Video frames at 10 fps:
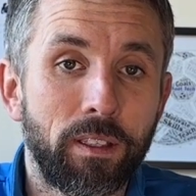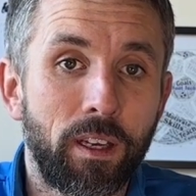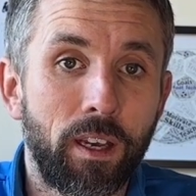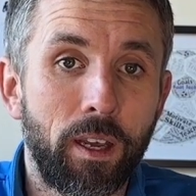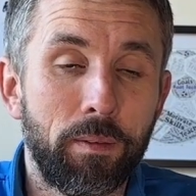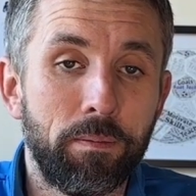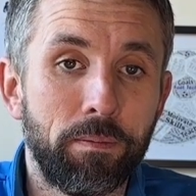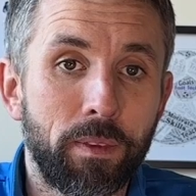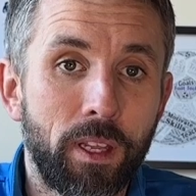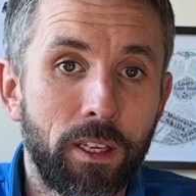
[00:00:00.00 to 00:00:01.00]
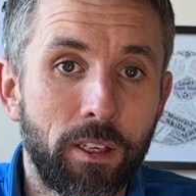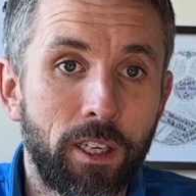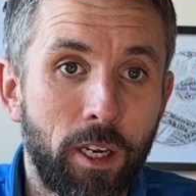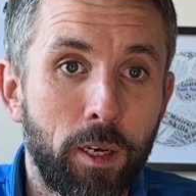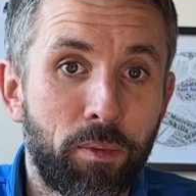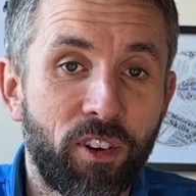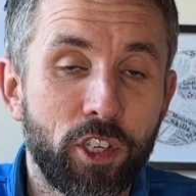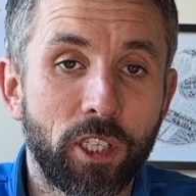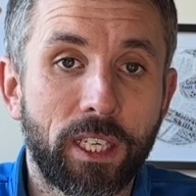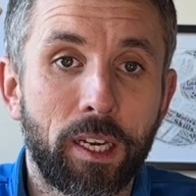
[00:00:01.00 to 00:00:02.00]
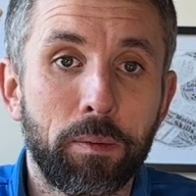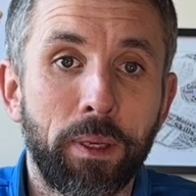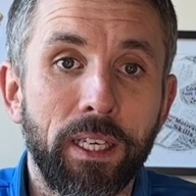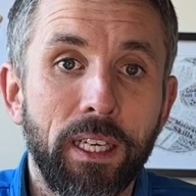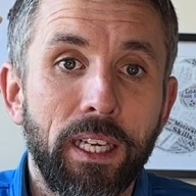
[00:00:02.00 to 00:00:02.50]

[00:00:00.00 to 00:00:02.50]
in a professional academy,